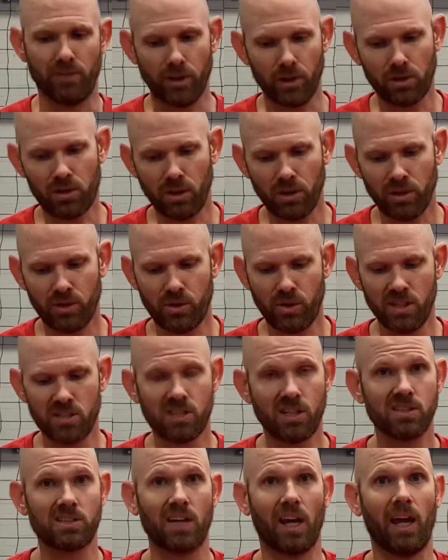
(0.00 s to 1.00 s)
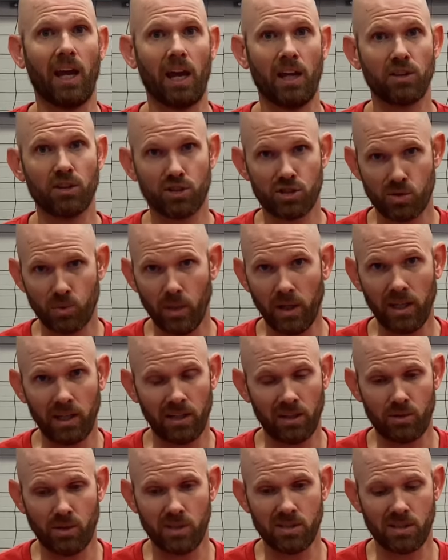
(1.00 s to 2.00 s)
vertical increases and their swing
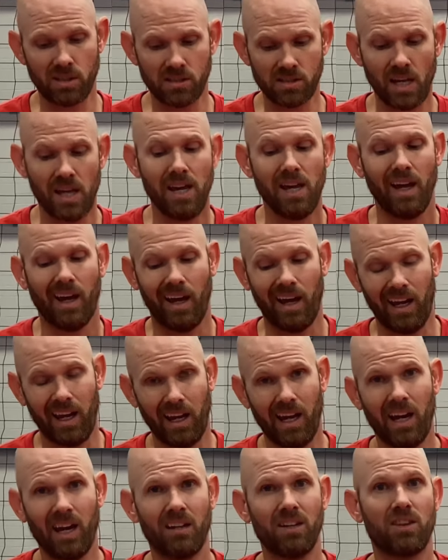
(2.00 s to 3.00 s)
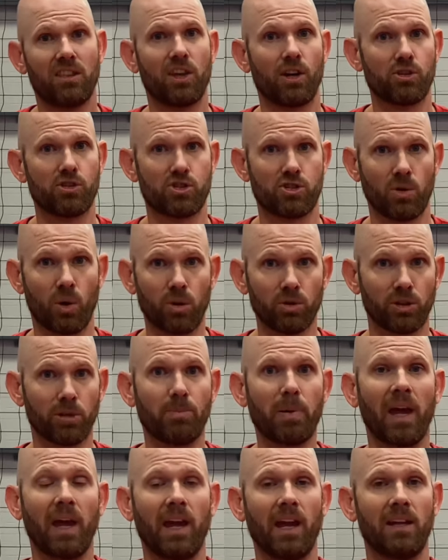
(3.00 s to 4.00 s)
increases, and their shoulder
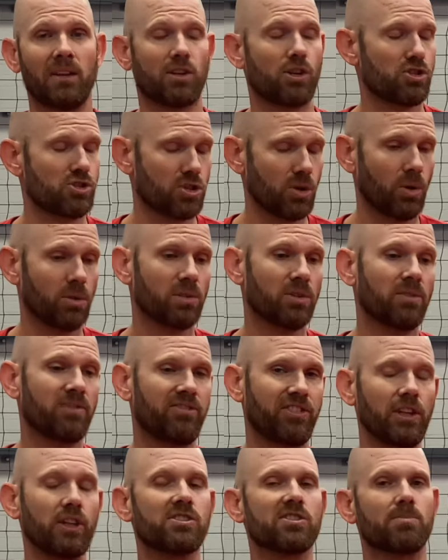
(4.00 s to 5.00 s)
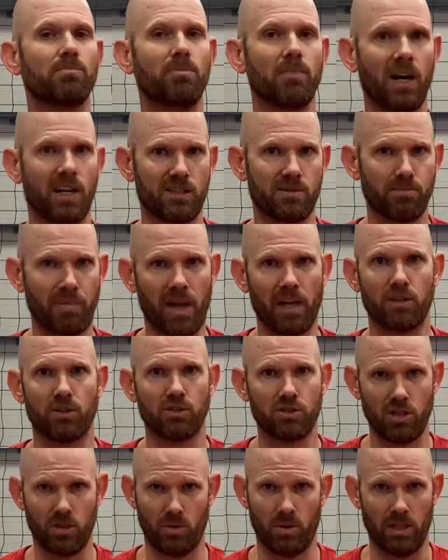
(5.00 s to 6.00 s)
feels much better
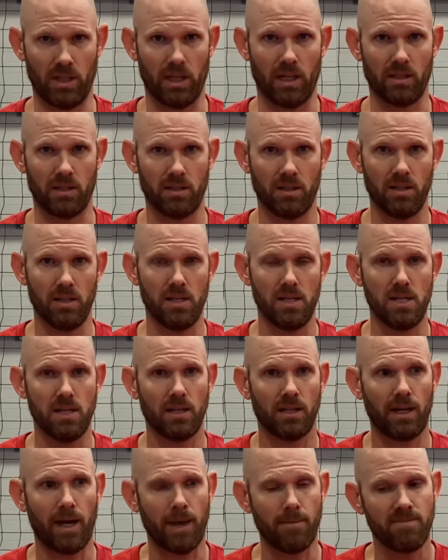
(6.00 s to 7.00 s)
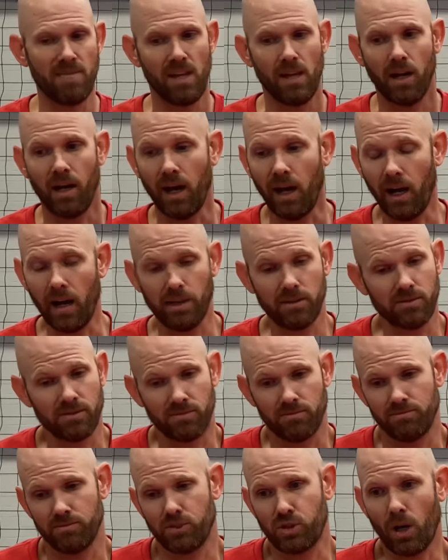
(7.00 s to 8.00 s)
doing it. Okay,
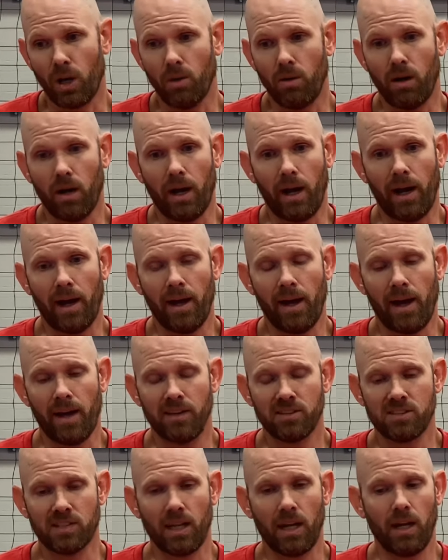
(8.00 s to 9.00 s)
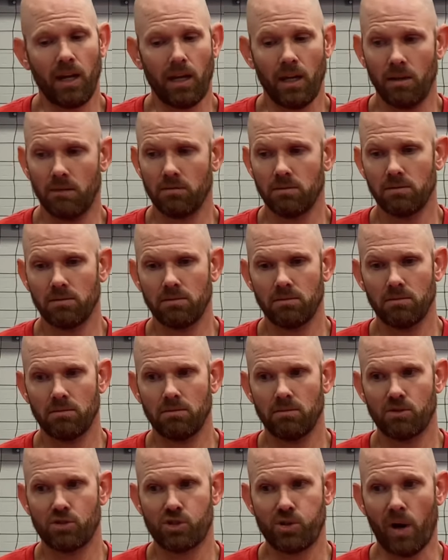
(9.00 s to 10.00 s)
so I'd say
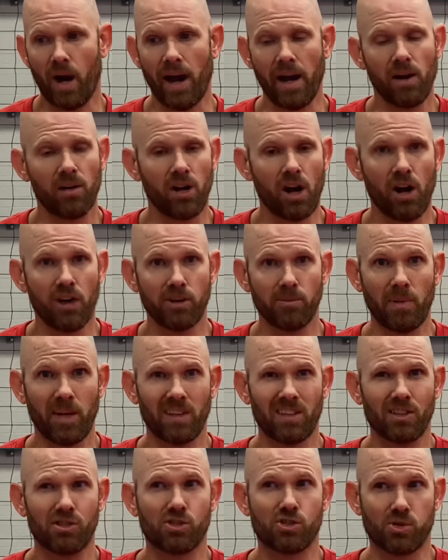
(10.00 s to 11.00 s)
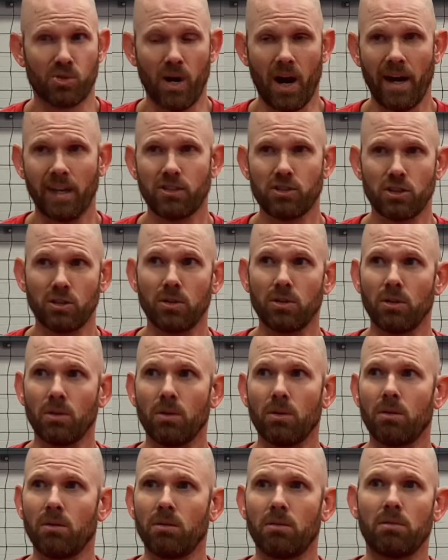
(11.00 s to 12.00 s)
try out all the methods. Try
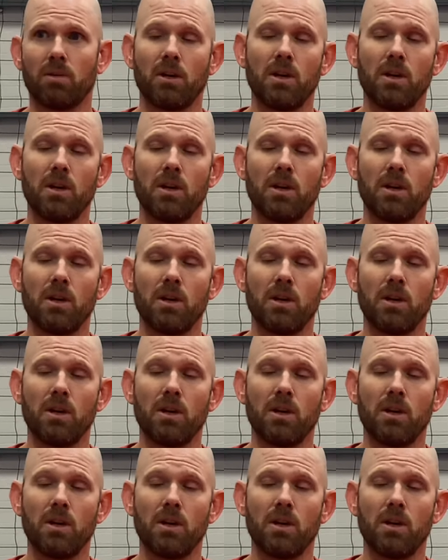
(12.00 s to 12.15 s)
to